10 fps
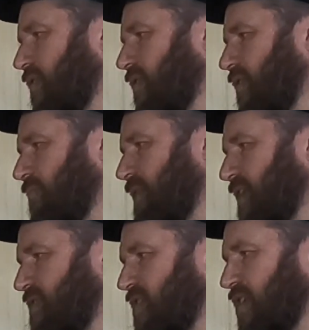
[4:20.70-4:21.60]
I'm
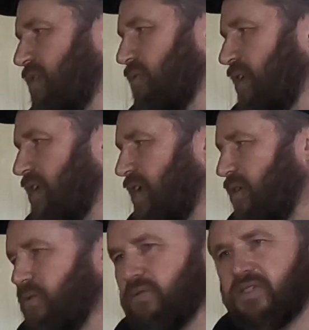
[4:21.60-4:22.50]
not seeing it right
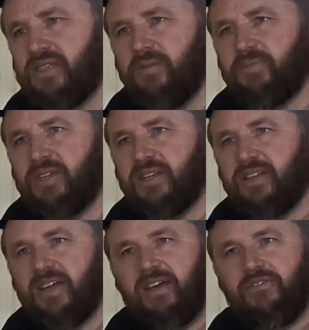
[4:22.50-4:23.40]
now. It was
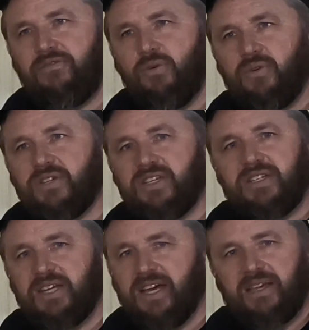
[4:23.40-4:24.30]
something like
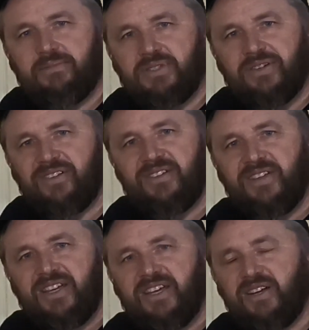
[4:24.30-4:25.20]
14 times it'll
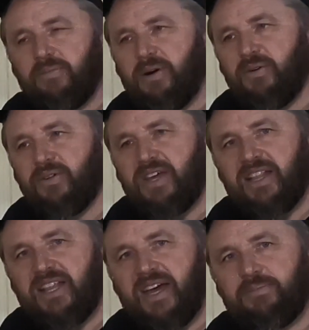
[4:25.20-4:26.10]
power
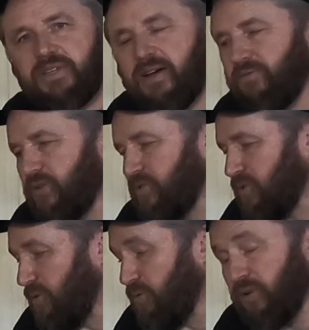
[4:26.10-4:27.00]
that laptop for you.
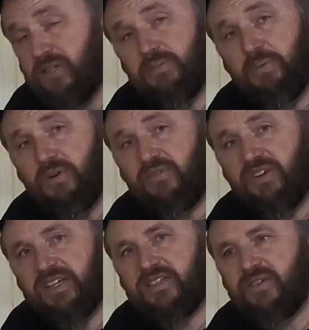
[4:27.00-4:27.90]
So it works
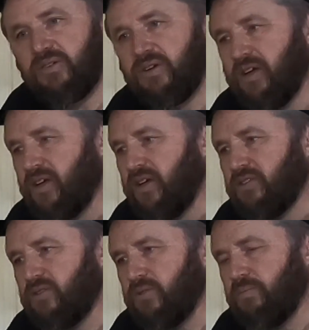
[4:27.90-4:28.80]
perfect
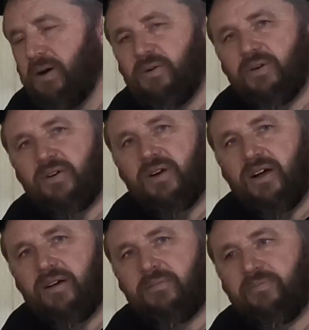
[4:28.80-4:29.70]
to
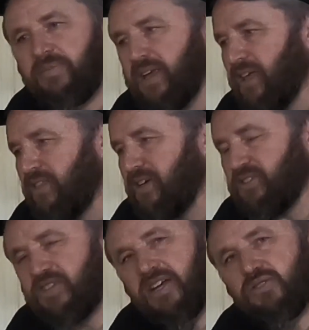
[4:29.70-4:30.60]
power
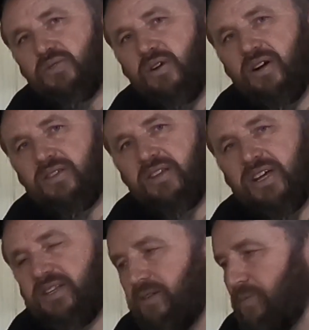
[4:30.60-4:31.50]
things that draw
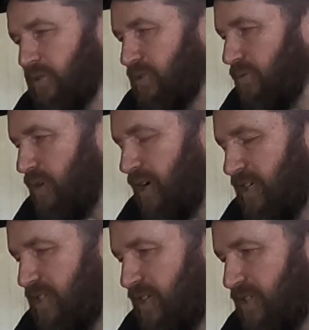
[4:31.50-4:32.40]
light amount of
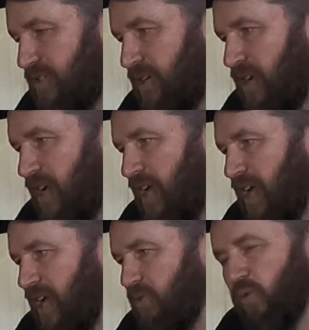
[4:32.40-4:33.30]
wattage.
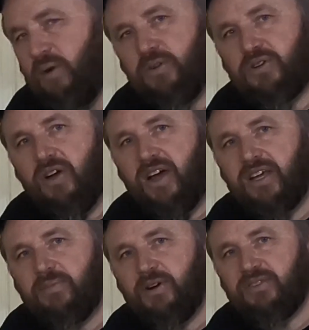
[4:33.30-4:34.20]
And while we're
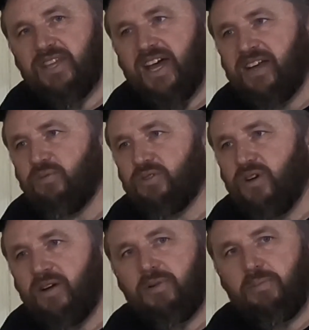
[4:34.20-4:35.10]
talking about that and we're
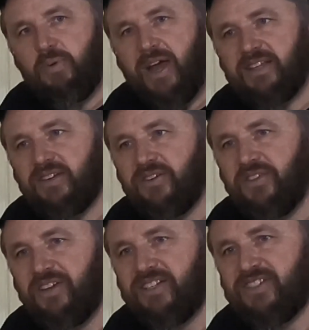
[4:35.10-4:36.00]
talking about practical
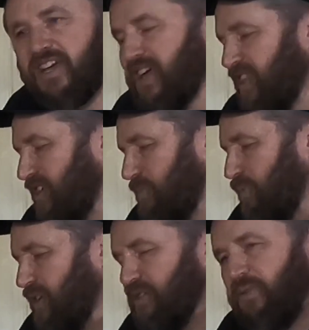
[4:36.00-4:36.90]
things, this
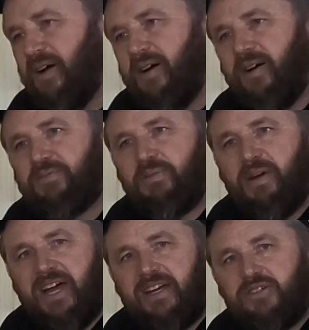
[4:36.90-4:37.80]
brings up to
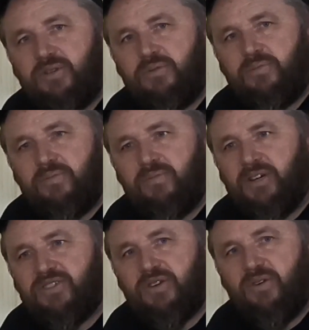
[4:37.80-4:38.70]
mind 2
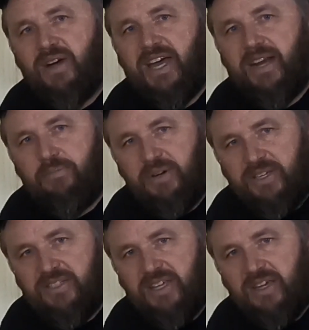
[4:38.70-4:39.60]
months ago I had a
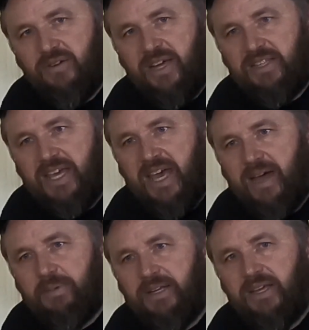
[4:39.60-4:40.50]
buddy stay here at the
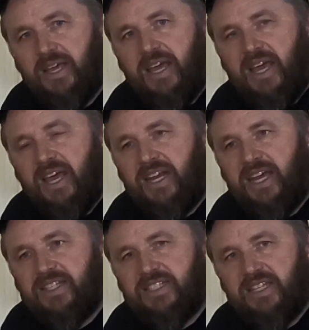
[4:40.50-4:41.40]
cabin, and he
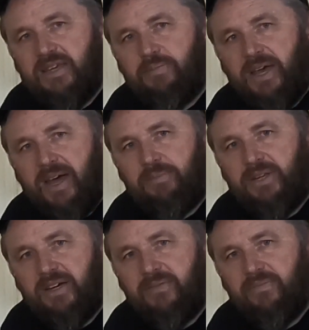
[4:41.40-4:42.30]
had sleep
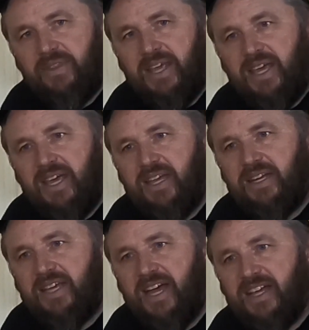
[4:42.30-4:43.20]
apnea, and
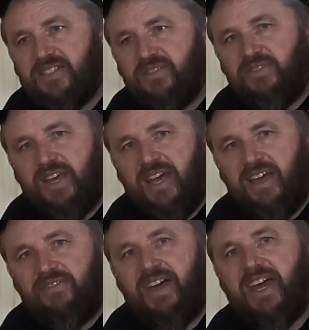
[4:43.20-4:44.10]
he asked
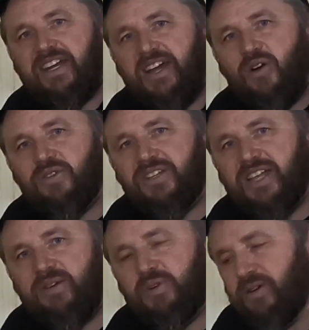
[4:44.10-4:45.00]
if I had an outlet
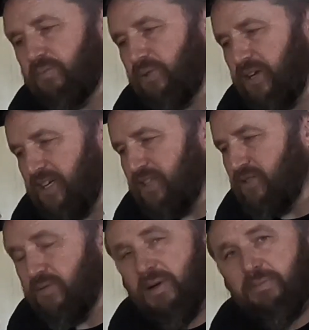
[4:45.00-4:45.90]
that we could plug
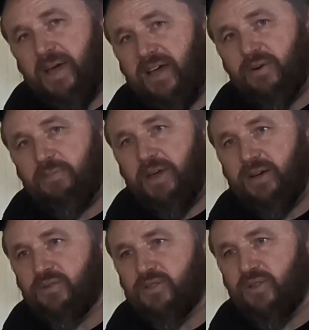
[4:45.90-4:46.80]
into. My battery
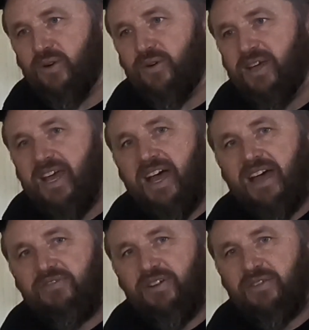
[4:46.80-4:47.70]
bank was low.
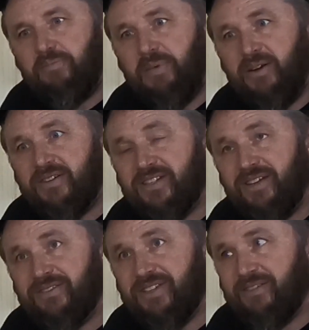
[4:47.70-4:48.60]
I felt embarrassed,
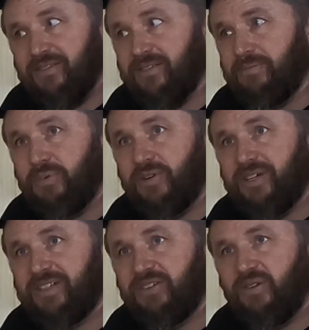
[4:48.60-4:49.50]
and I was like, oh
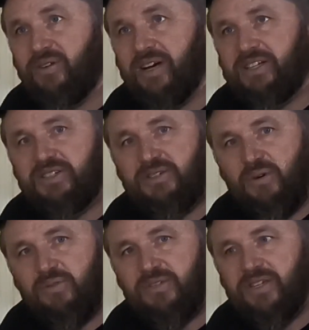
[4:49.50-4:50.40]
boy, no, I
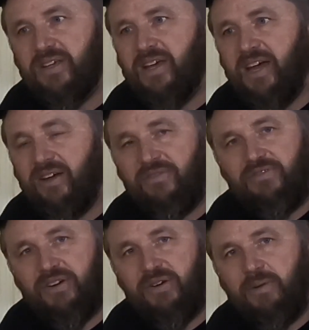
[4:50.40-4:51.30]
don't. I could
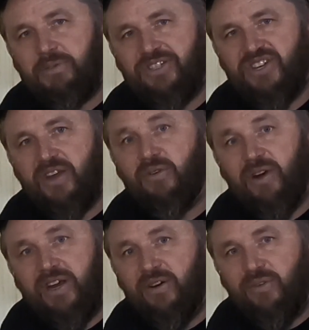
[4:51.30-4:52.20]
fire up a
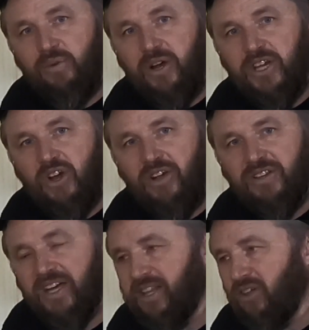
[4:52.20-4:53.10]
generator and run it all
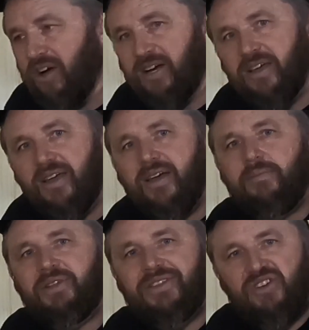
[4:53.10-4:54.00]
night long,
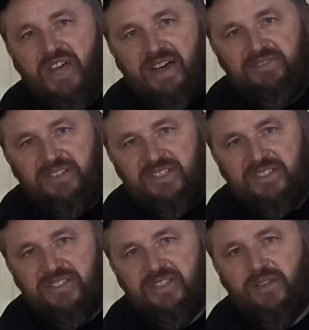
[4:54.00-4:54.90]
but then you have to
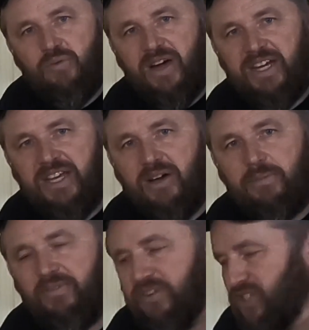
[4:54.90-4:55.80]
listen to the whiny
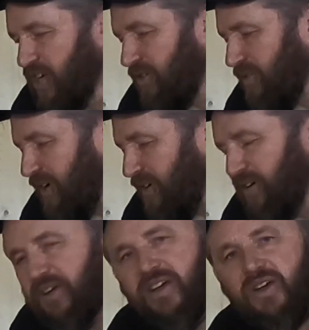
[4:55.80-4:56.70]
hum of a
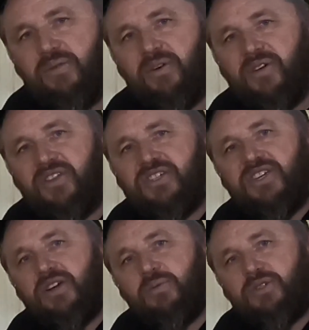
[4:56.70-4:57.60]
generator. Well, this
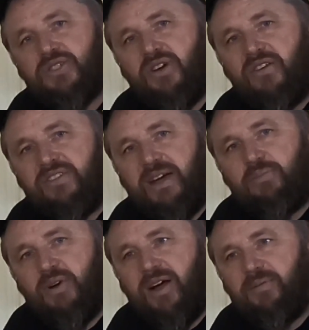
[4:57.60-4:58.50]
here would solve
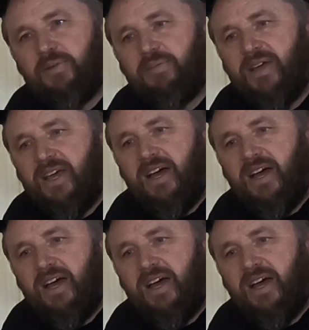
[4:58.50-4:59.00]
that problem.